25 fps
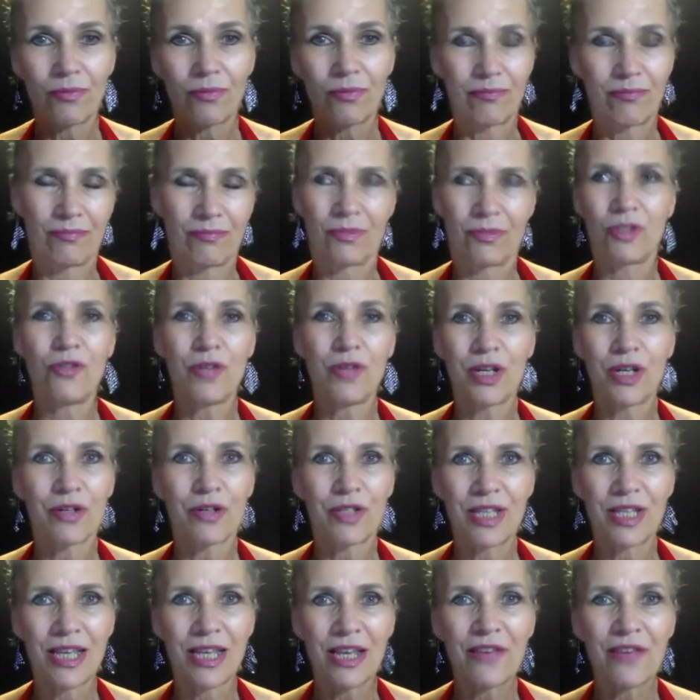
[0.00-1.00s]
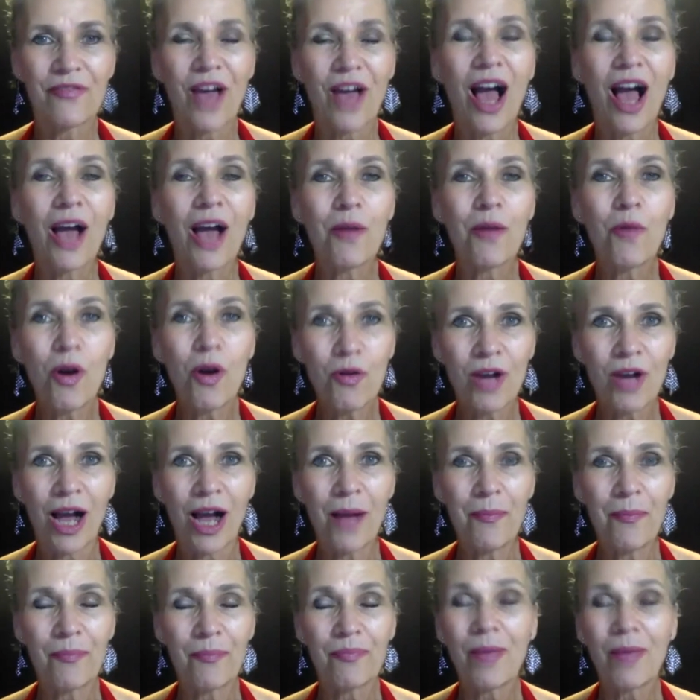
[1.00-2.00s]
New Year's Eve, I woke
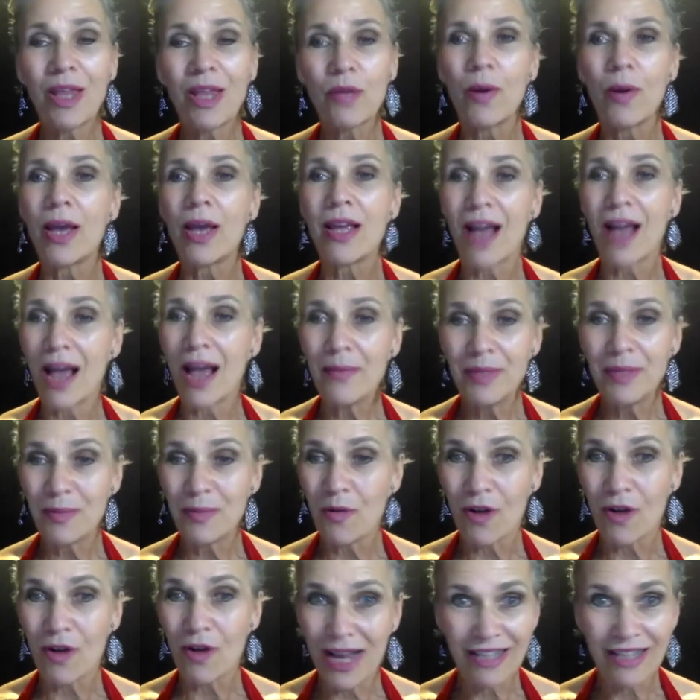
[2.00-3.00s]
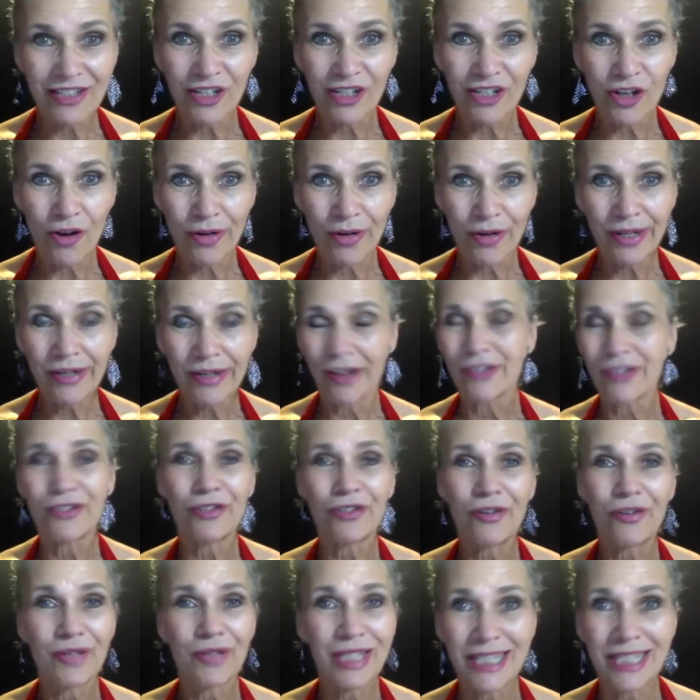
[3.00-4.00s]
up. By the way, I'm Deborah Henson-Conant, also
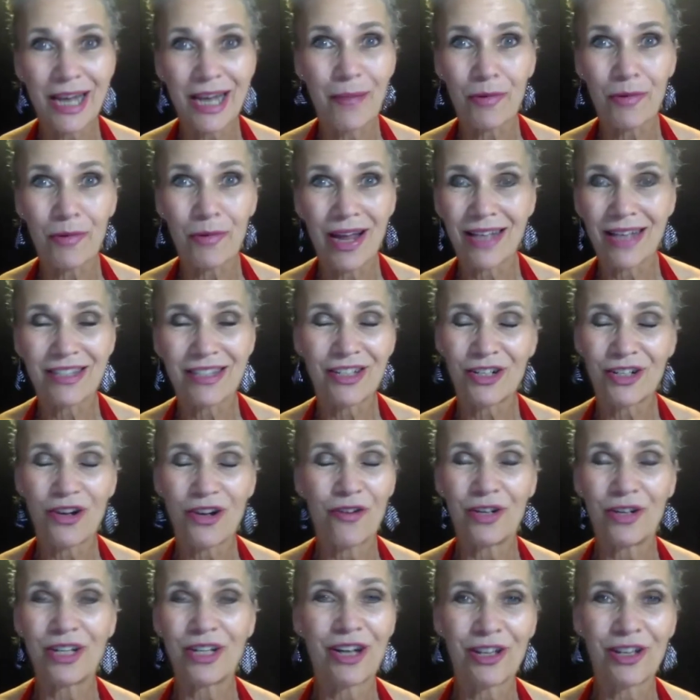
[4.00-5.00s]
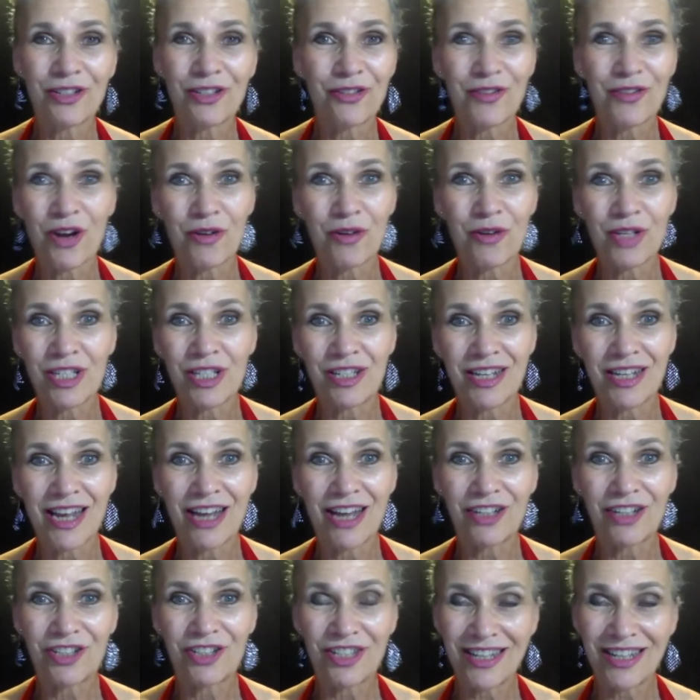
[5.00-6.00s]
known as Deborah Henson-Conant, also known as
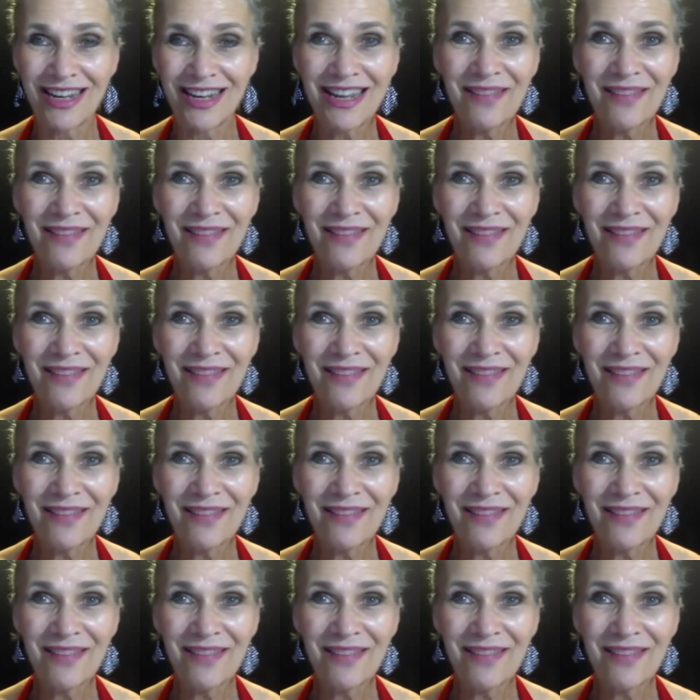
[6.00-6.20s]
DHC.